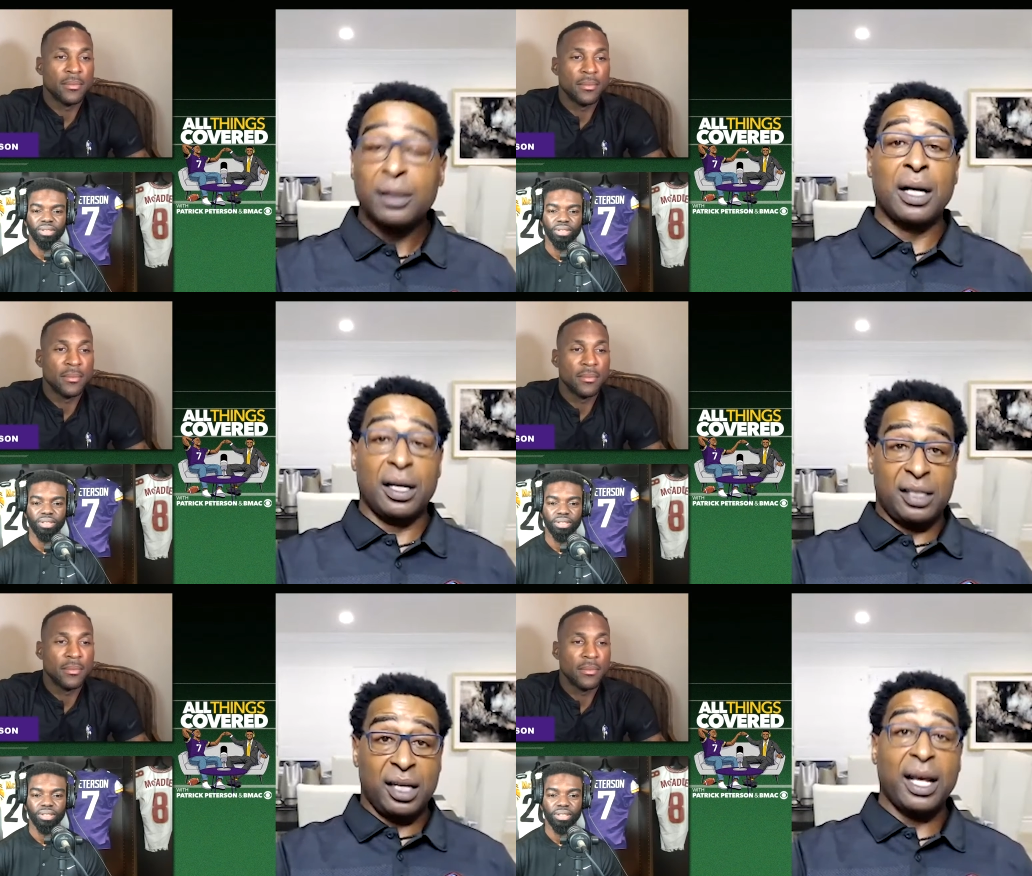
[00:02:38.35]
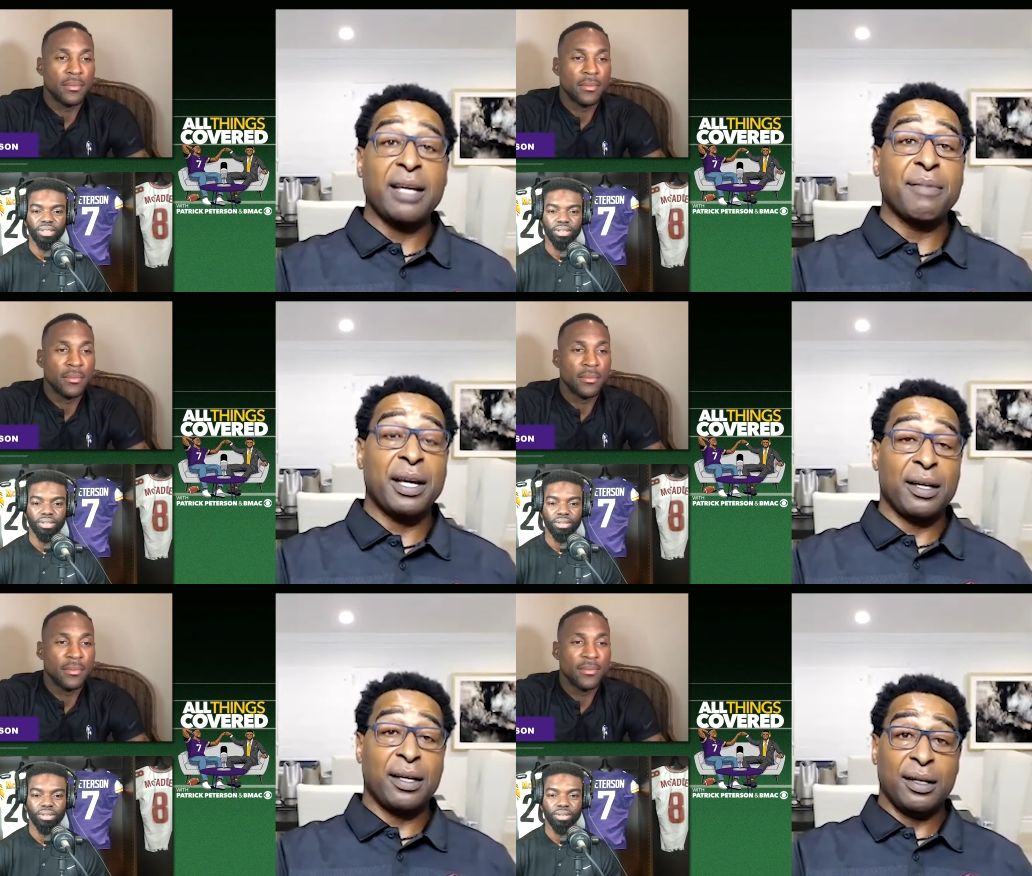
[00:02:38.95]
Speaker 1: I said, "Hey,
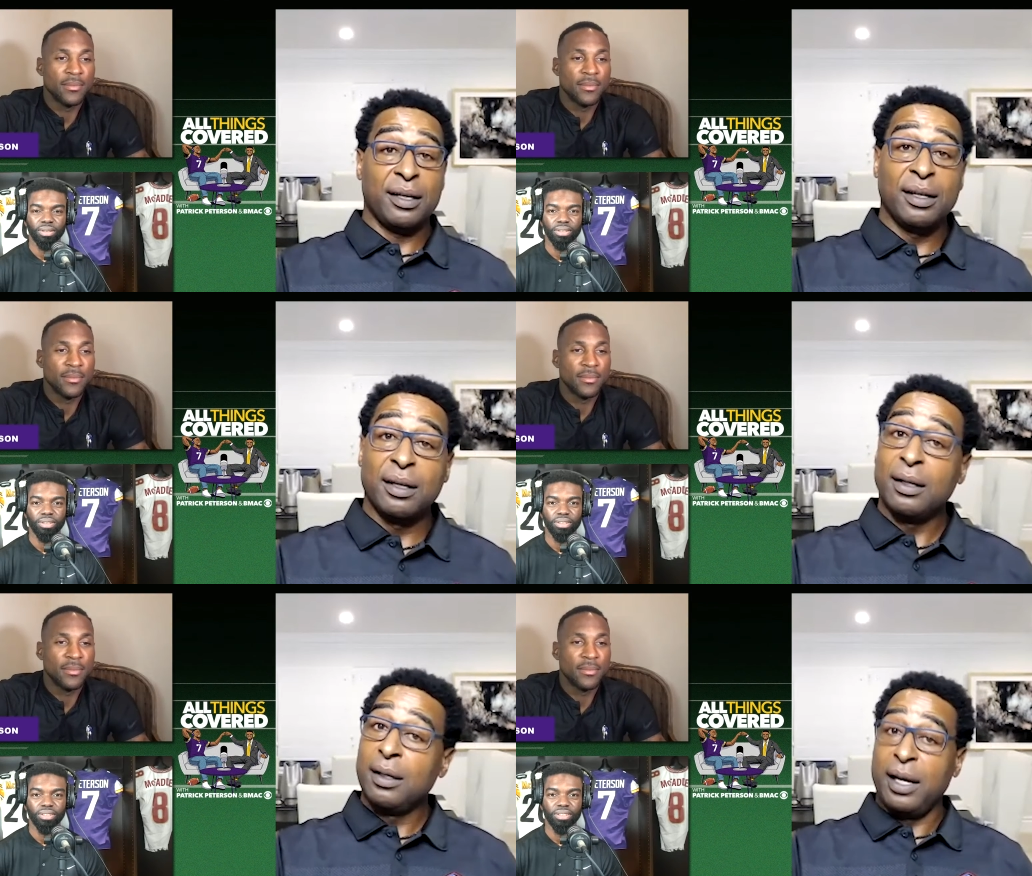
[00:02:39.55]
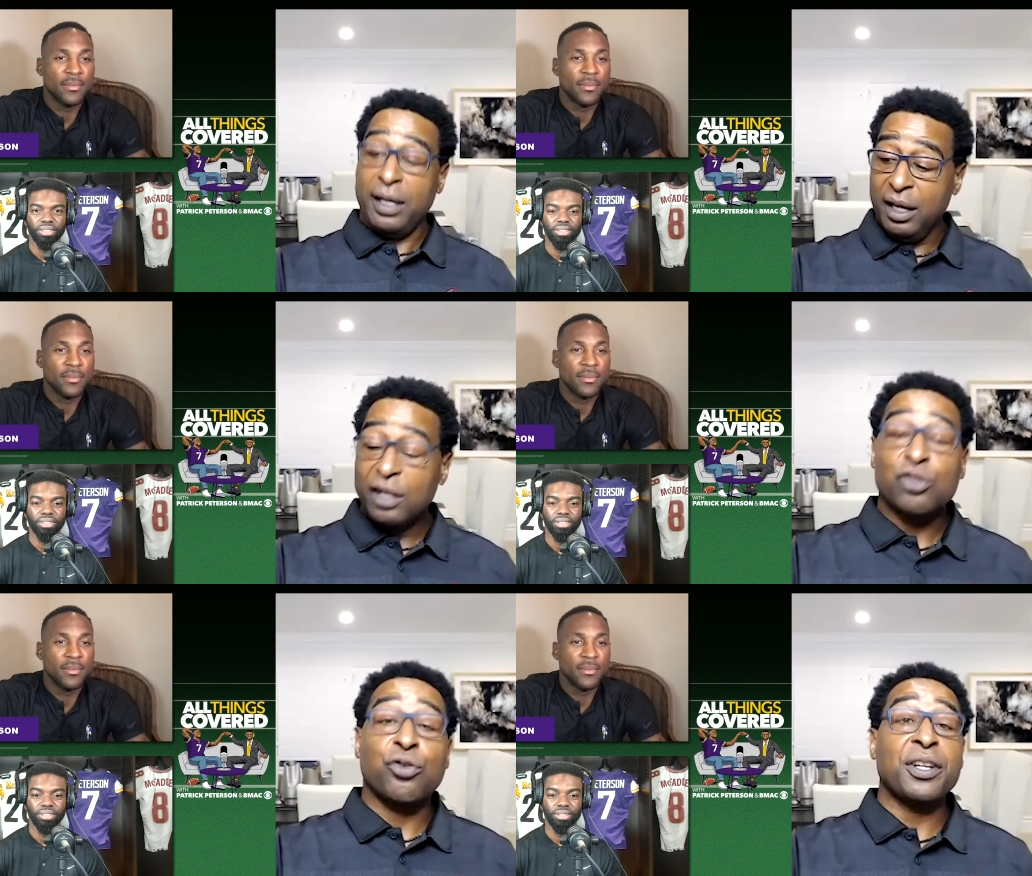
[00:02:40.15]
man,
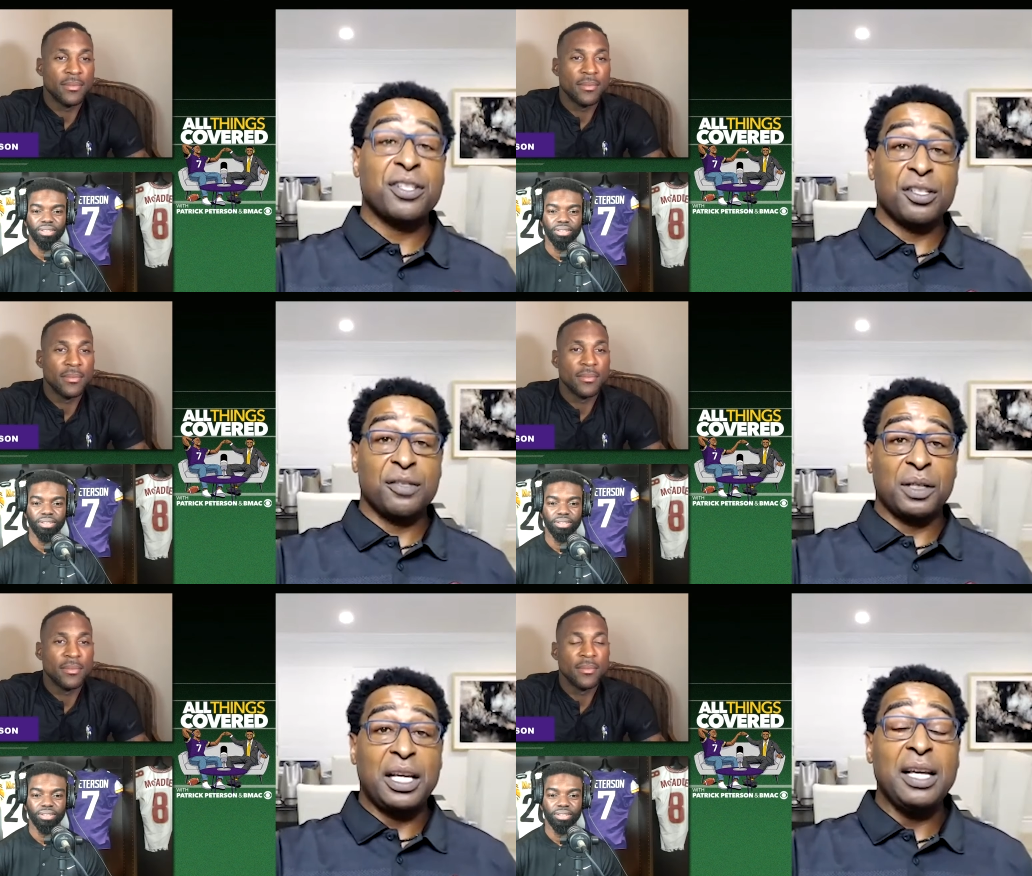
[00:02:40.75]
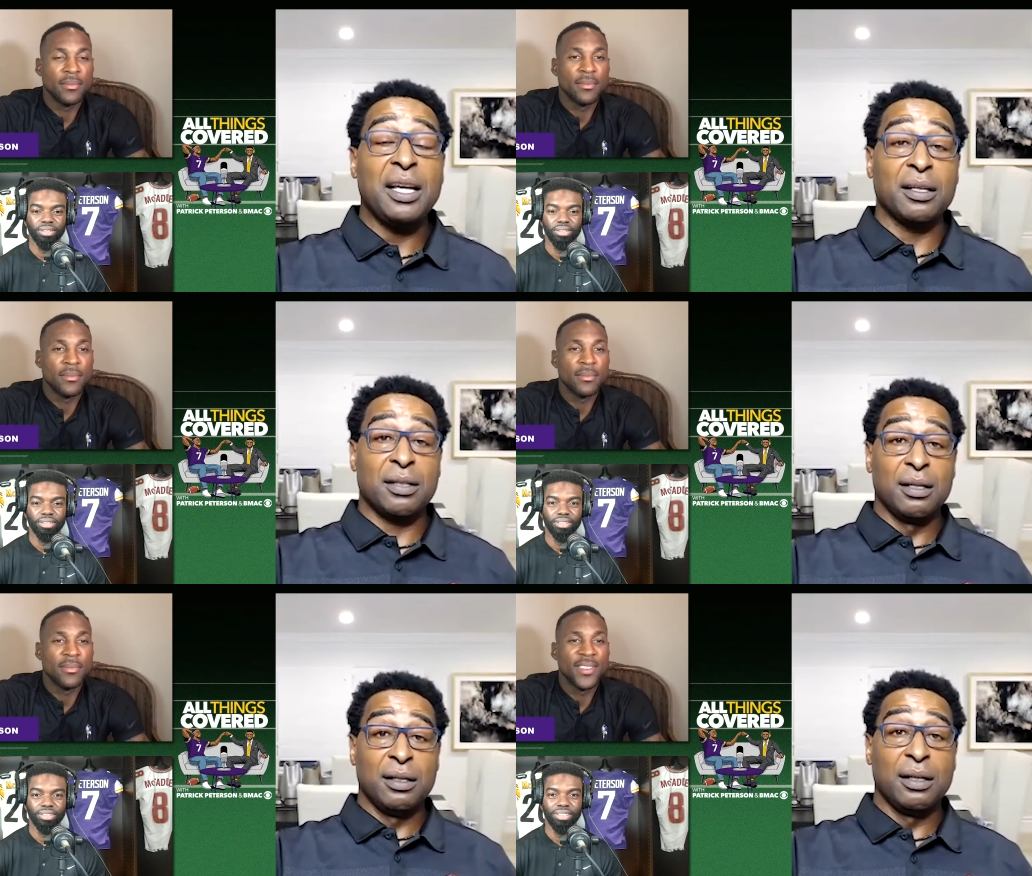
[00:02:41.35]
tricks is for kids."